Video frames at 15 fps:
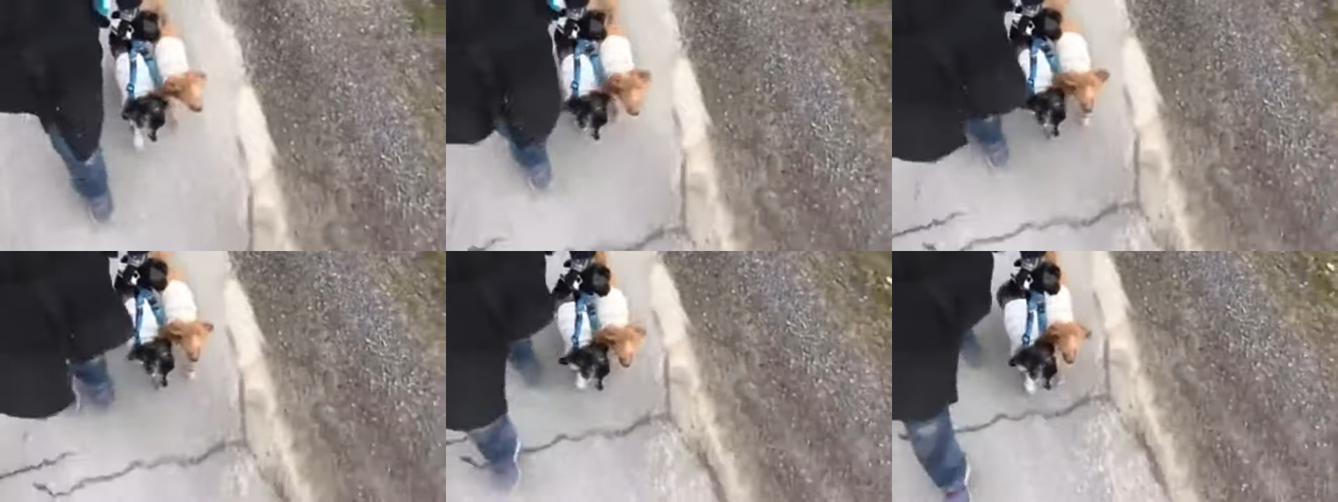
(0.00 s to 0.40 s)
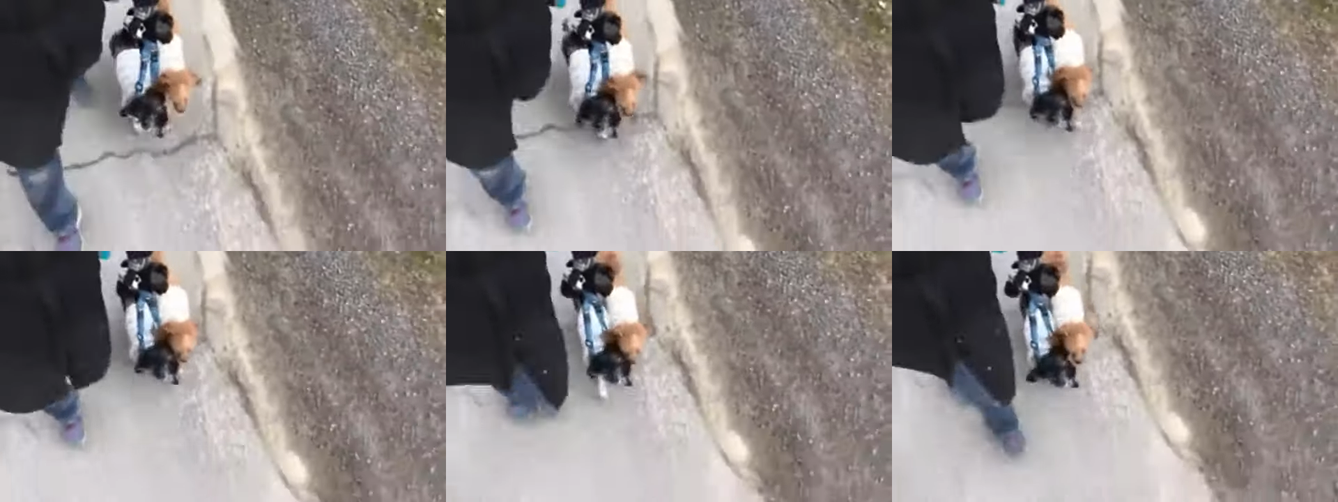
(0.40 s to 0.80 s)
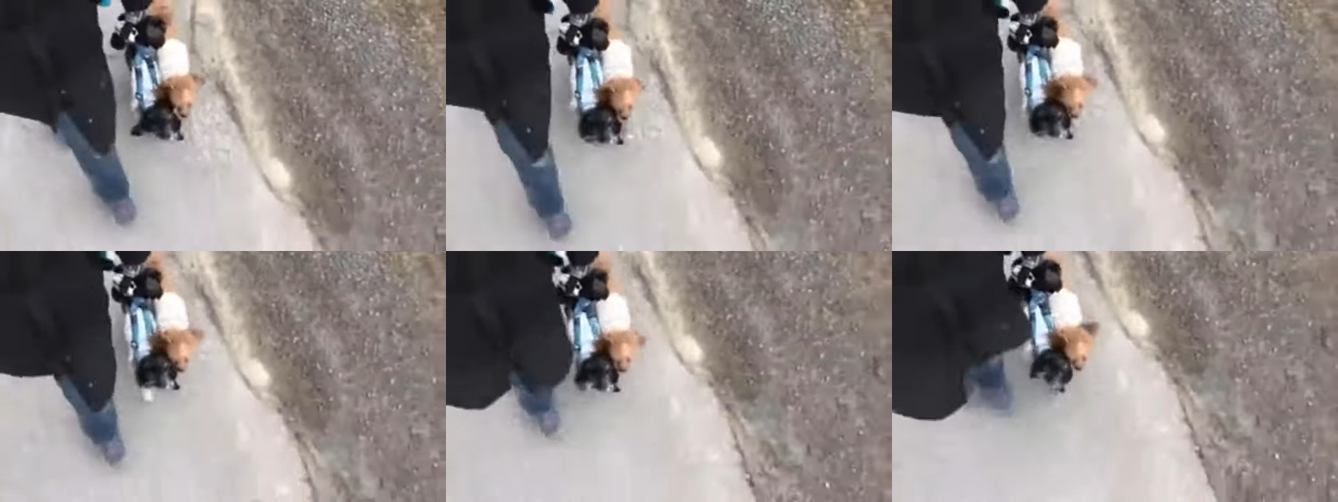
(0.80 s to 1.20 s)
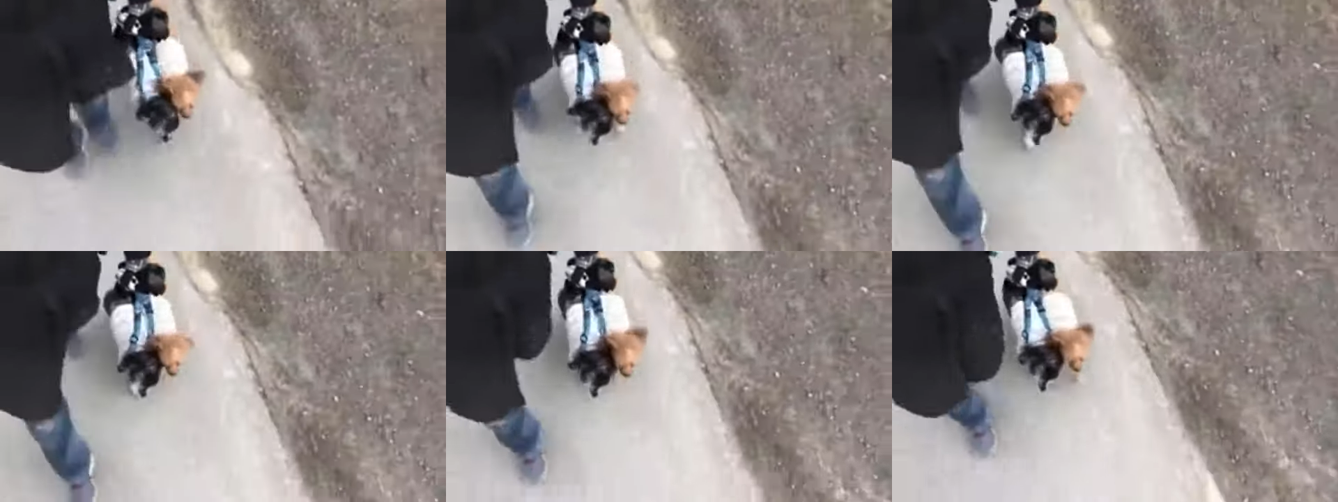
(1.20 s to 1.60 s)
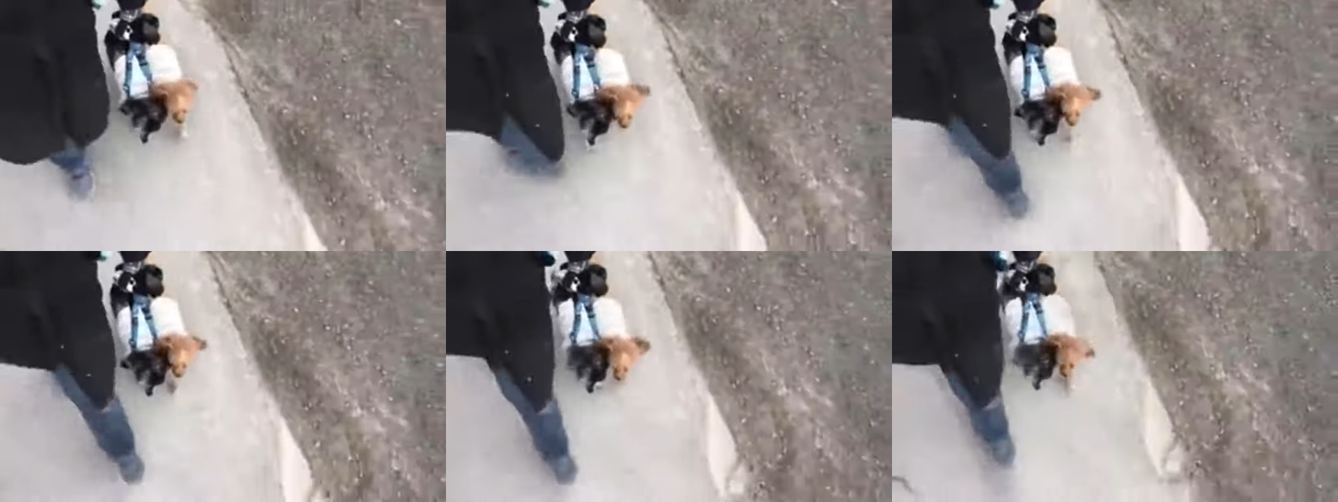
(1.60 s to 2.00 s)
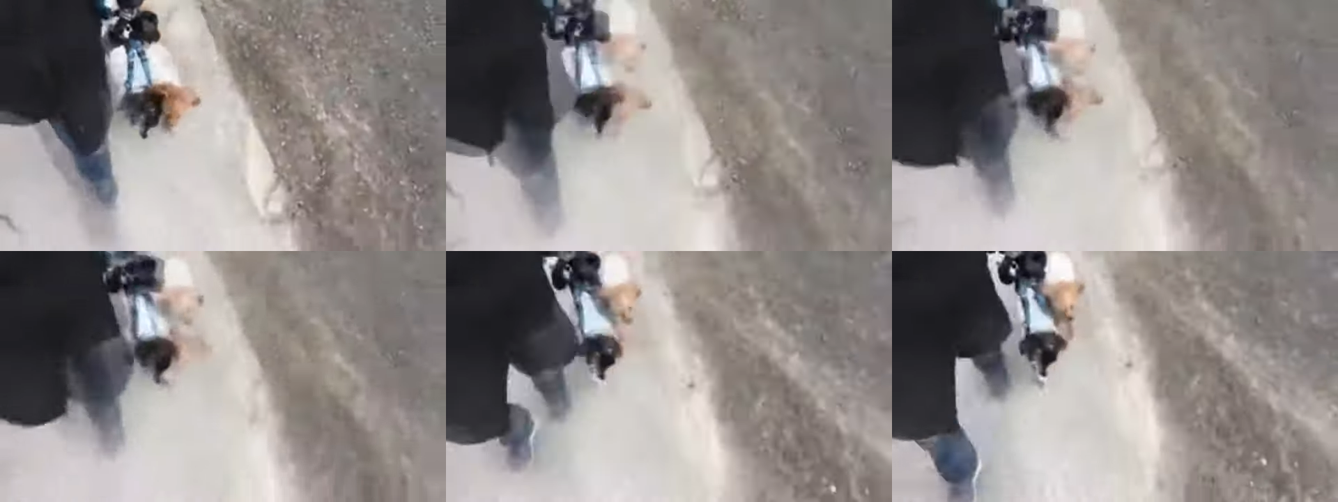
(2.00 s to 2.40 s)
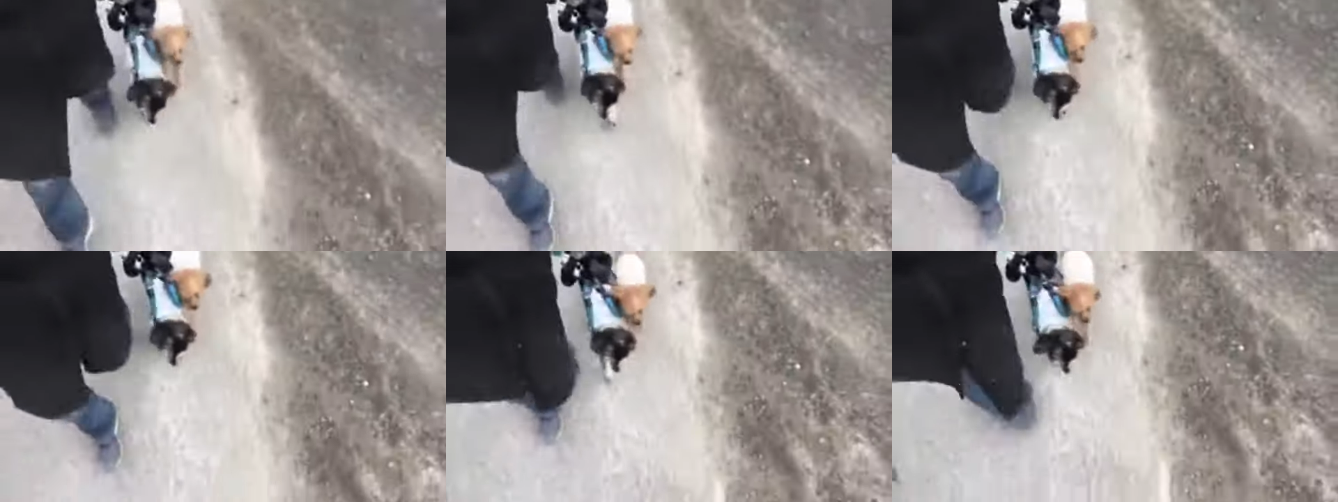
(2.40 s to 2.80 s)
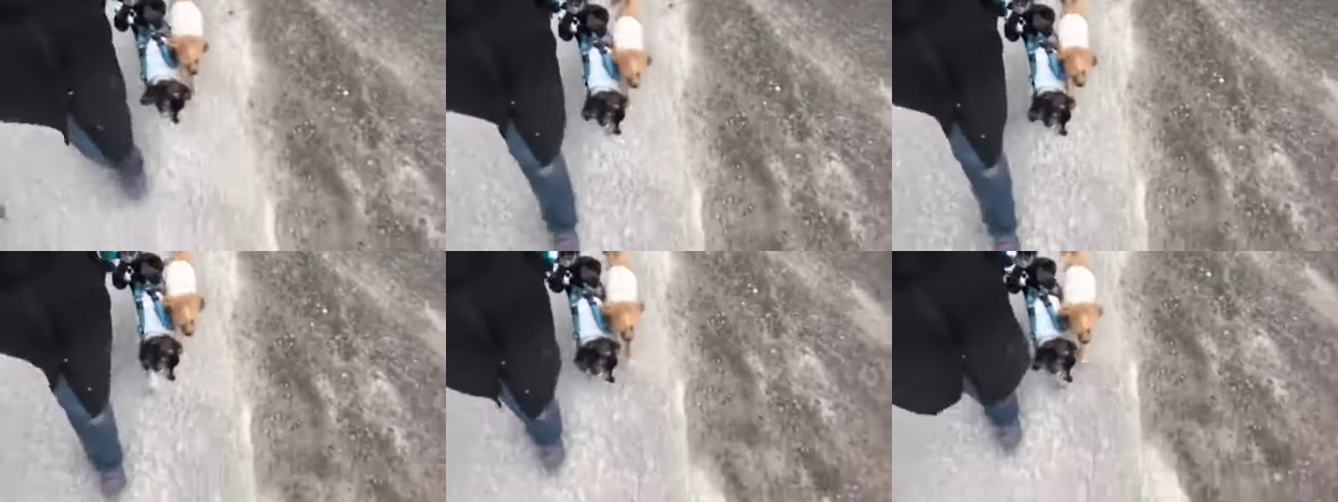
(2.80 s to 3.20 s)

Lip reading: [unreadable: no face in view]